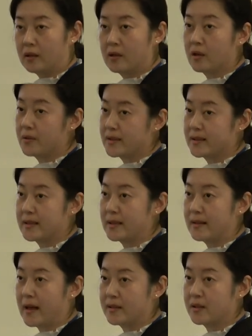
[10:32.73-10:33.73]
currency
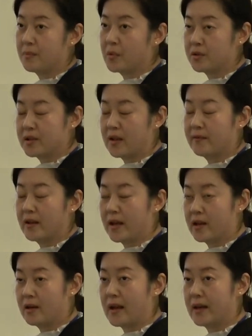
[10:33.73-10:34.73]
that most of the
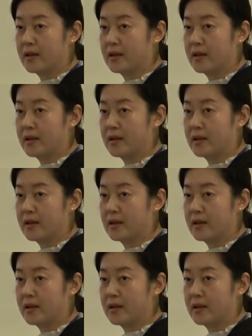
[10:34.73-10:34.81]
air